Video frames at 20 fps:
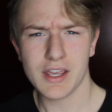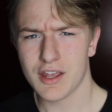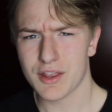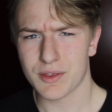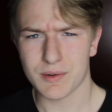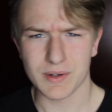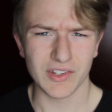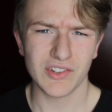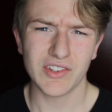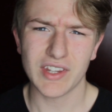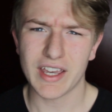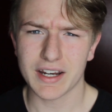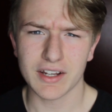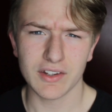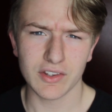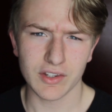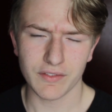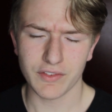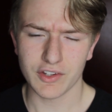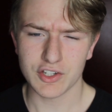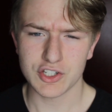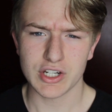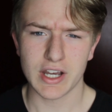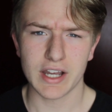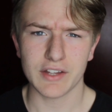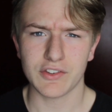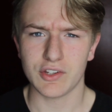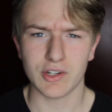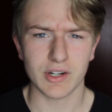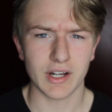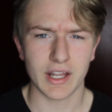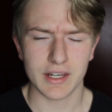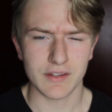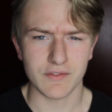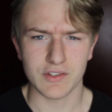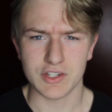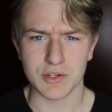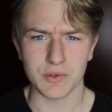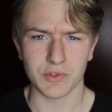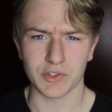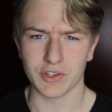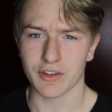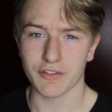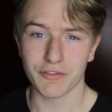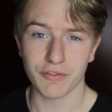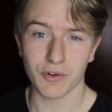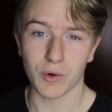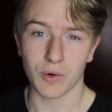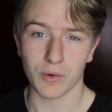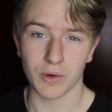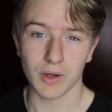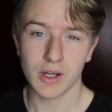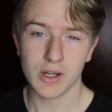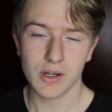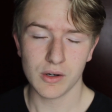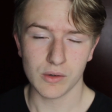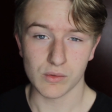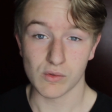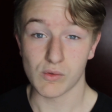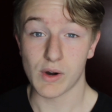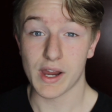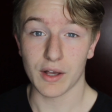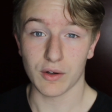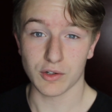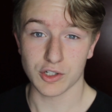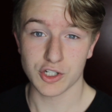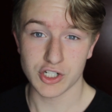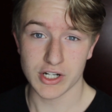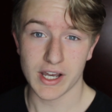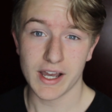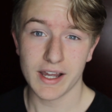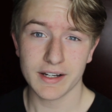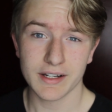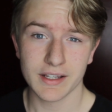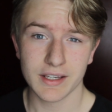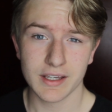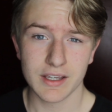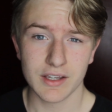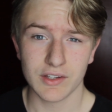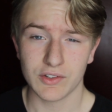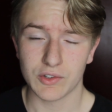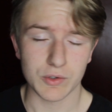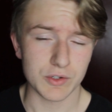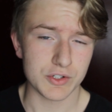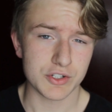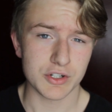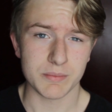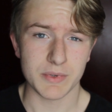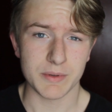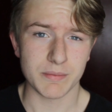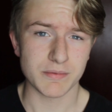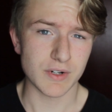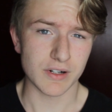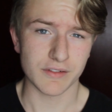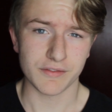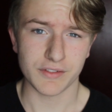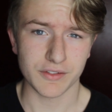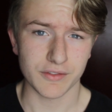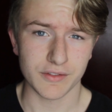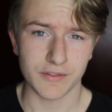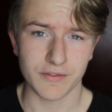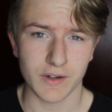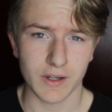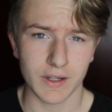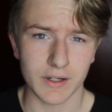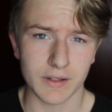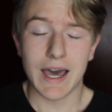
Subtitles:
3 seconds of the shot, so you're not even using the full rail shot, so it should be perfectly fine.